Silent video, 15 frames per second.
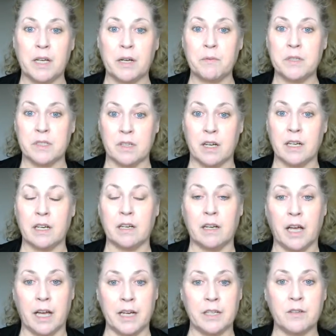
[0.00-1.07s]
I was on
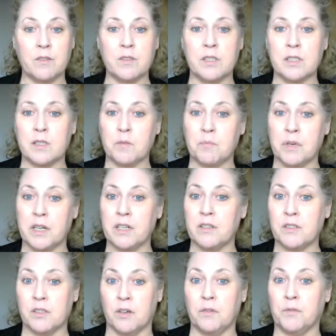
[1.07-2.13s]
high doses of
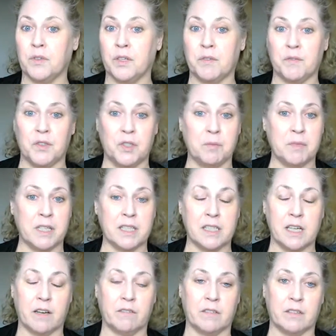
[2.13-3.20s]
prednisone for a few
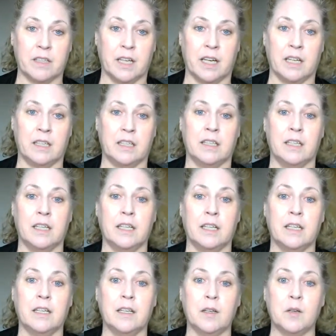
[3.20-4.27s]
months after that.
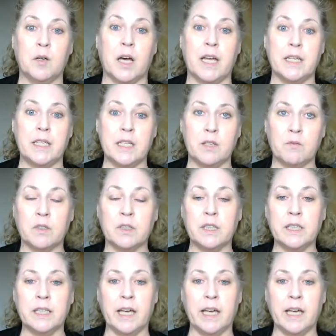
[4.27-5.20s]
I didn't really